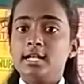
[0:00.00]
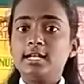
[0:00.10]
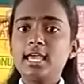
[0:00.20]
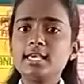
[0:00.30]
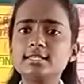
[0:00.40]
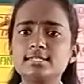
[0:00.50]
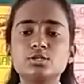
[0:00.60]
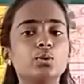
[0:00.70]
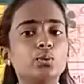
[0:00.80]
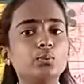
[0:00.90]
Next,
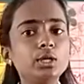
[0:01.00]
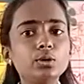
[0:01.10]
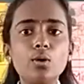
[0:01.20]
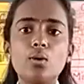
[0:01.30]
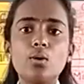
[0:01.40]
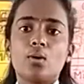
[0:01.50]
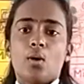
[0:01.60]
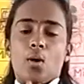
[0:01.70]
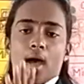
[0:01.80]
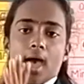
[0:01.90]
we know
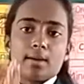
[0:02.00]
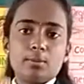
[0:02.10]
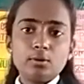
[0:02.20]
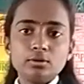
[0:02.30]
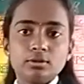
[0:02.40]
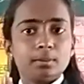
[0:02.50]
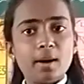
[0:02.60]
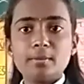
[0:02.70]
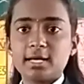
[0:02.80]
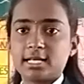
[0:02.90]
about
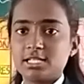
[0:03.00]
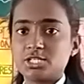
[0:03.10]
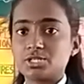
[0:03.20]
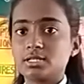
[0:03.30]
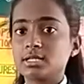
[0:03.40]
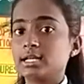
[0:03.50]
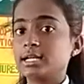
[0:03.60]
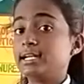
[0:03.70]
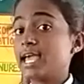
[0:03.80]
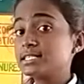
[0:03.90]
permaculture.
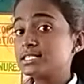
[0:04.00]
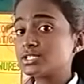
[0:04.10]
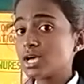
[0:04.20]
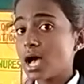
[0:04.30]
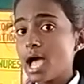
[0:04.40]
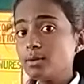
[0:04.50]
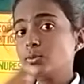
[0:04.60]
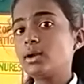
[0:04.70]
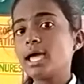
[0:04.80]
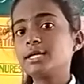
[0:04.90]
Next, I
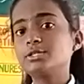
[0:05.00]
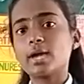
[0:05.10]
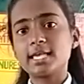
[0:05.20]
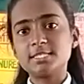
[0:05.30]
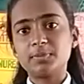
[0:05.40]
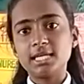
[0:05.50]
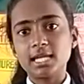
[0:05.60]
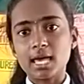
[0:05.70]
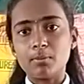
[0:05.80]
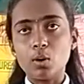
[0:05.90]
would like to explain
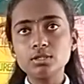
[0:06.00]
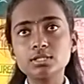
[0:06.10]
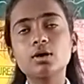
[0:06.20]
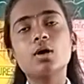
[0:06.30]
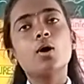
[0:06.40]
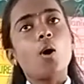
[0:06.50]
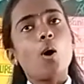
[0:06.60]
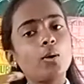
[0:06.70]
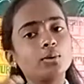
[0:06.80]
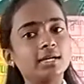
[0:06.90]
about
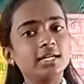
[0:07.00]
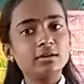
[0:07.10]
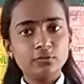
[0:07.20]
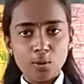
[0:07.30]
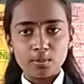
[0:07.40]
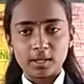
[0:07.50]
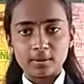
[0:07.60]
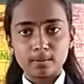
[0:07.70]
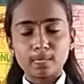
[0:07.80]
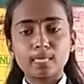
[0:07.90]
organic farming.
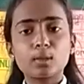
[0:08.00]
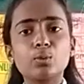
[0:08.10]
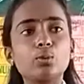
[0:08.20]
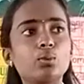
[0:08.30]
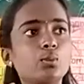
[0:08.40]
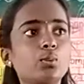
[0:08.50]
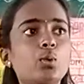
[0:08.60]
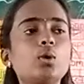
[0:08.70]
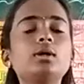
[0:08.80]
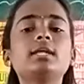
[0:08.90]

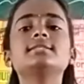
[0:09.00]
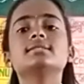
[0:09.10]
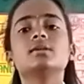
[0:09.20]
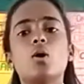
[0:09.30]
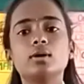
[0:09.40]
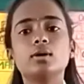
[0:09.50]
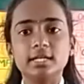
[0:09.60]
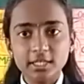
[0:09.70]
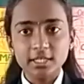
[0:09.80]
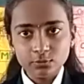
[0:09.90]
What is
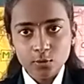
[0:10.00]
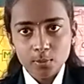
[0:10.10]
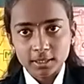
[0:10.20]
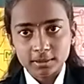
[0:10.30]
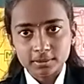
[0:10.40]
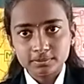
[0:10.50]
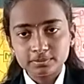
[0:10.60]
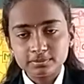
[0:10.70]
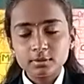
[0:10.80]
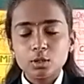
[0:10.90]
organic farming?
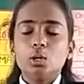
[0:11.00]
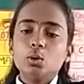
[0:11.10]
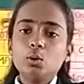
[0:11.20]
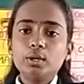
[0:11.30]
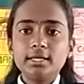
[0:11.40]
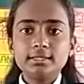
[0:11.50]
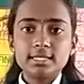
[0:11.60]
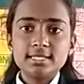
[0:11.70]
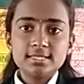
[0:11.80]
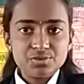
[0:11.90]
Who it
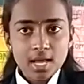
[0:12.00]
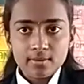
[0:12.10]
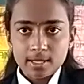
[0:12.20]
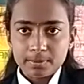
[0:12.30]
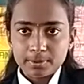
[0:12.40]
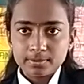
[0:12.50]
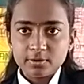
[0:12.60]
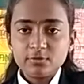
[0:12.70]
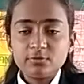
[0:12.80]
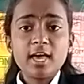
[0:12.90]
is developed?
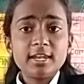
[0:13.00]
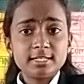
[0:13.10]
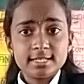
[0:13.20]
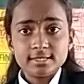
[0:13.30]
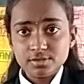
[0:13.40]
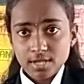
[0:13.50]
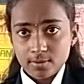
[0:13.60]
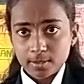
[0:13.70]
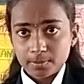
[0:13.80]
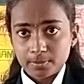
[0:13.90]
Where it is
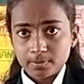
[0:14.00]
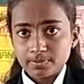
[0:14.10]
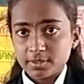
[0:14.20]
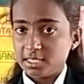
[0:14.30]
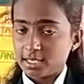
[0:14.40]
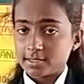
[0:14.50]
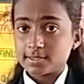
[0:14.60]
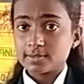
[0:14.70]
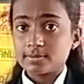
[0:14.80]
developed? Yes.